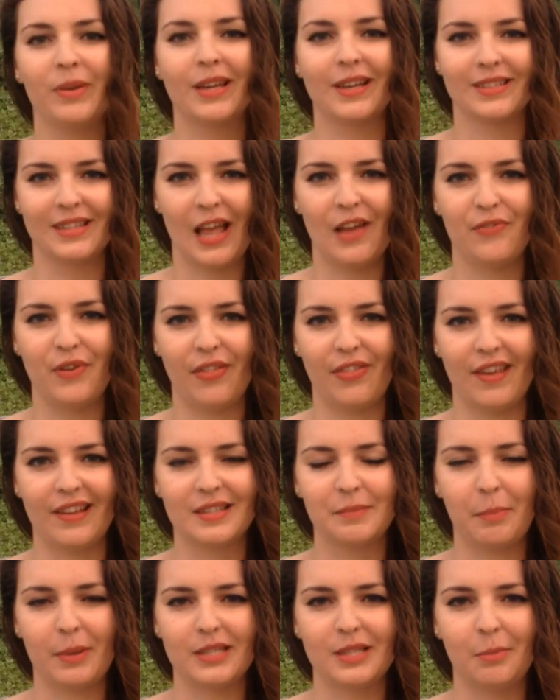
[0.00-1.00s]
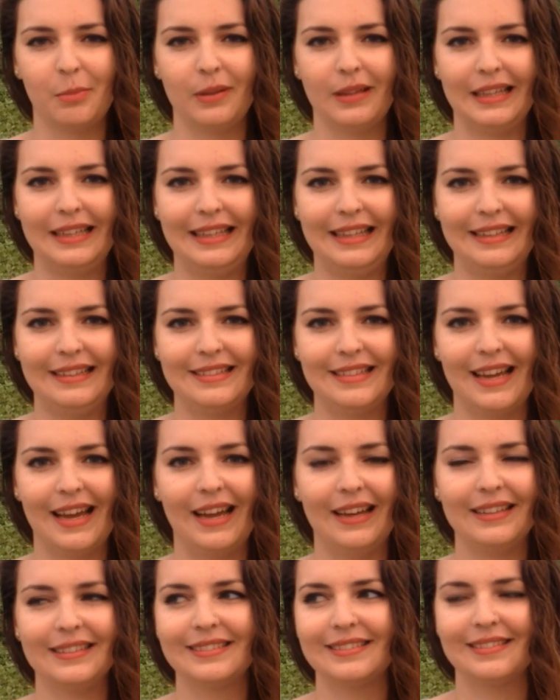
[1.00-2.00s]
because everything is possible in India.
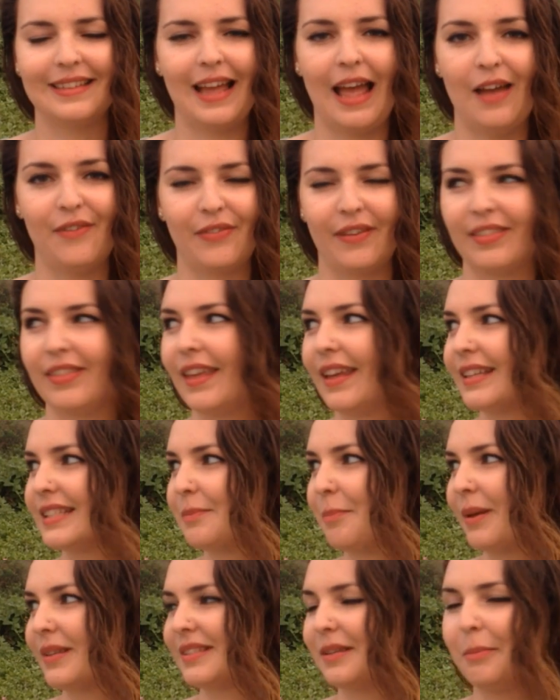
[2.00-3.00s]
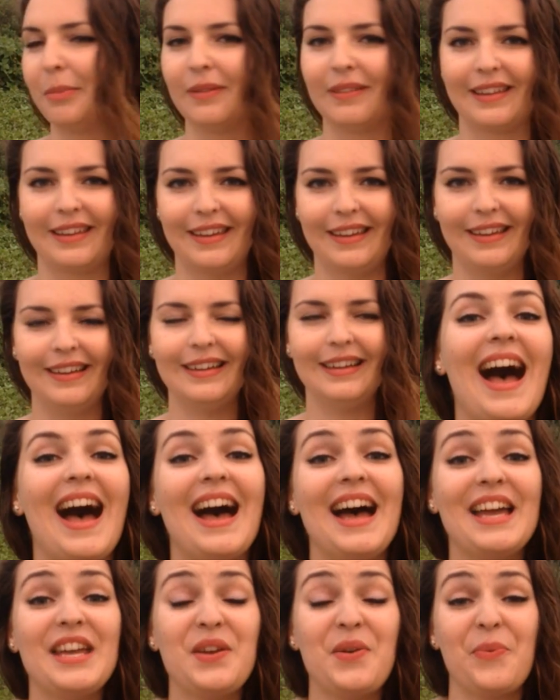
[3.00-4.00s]
Everything is possible here.
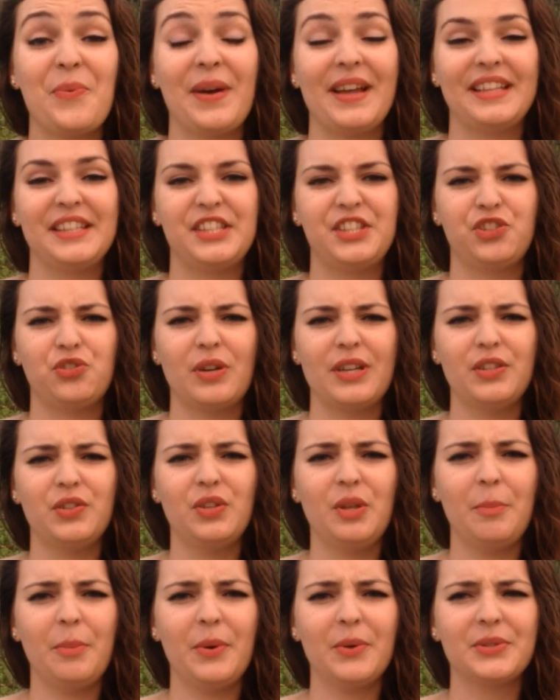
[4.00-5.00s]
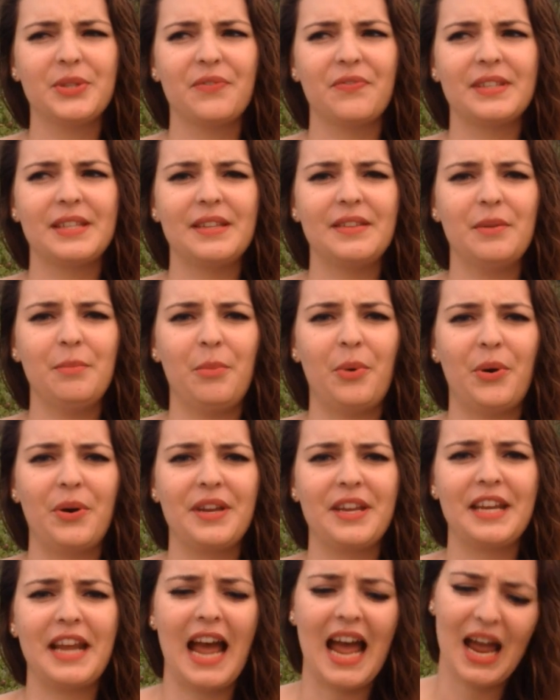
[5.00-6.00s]
I went straight to the post office in the
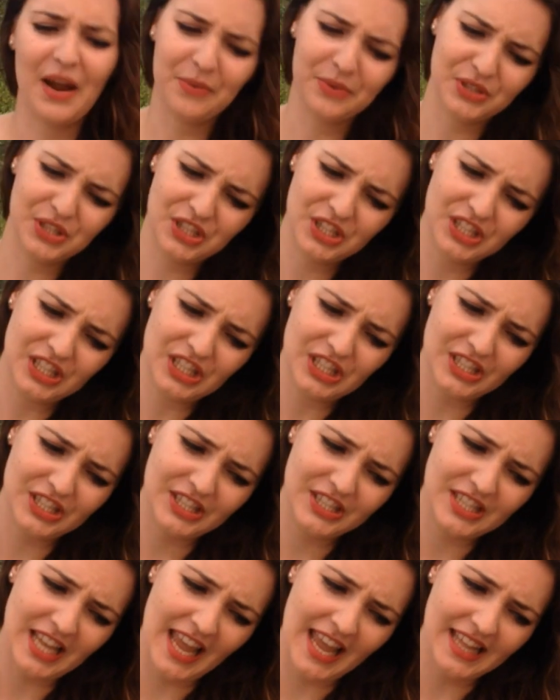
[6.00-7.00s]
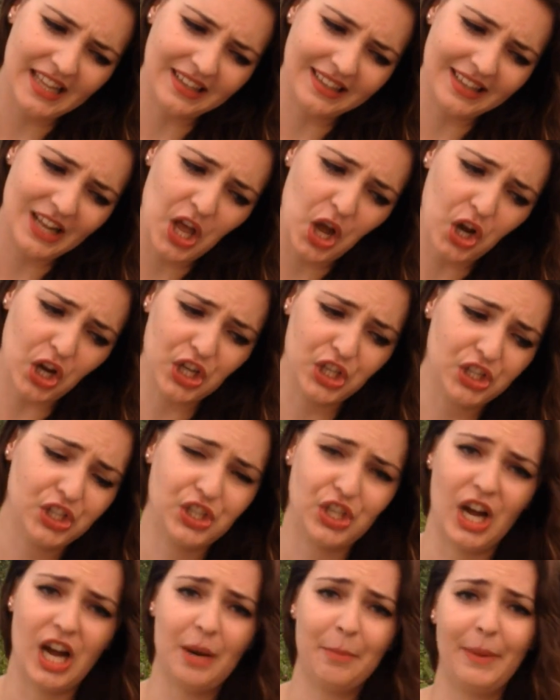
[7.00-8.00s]
morning. I was 10 o'clock
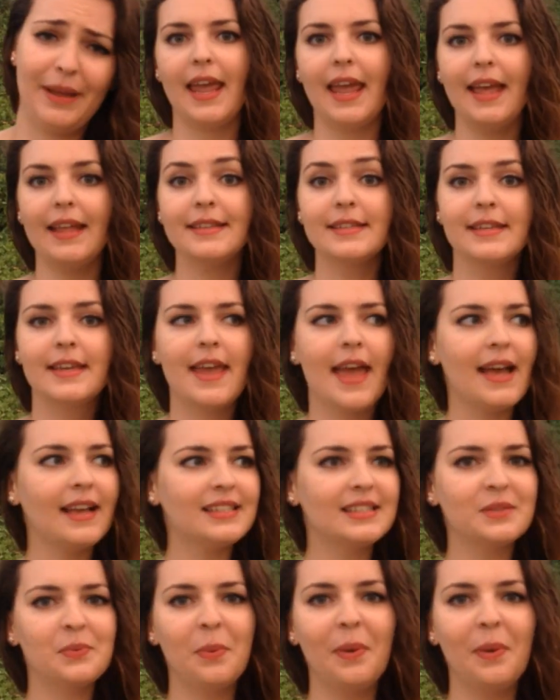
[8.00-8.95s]
sharp, and guess